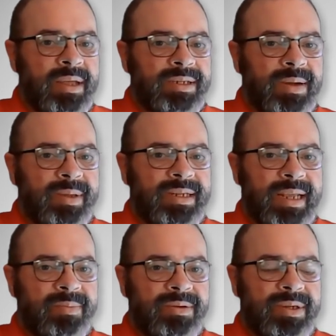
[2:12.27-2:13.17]
Some
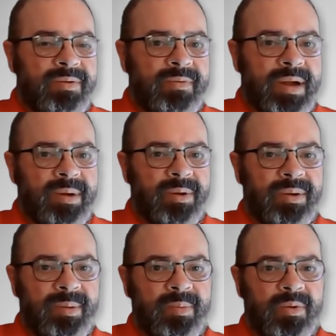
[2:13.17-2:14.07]
examples are available
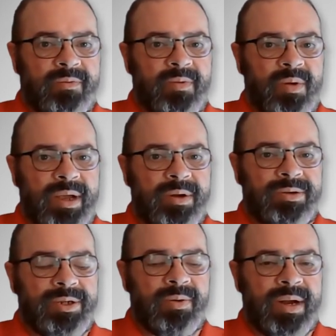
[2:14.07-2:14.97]
in the portfolio,
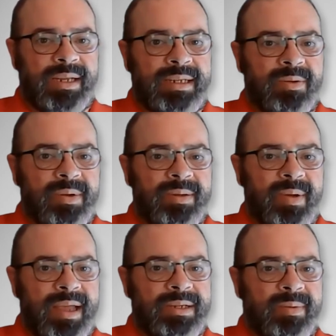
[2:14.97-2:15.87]
showcasing what's
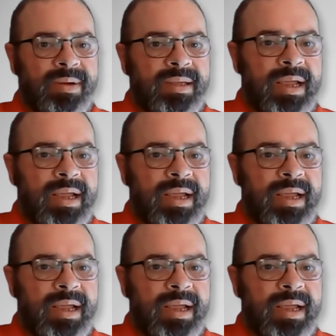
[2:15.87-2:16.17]
possible.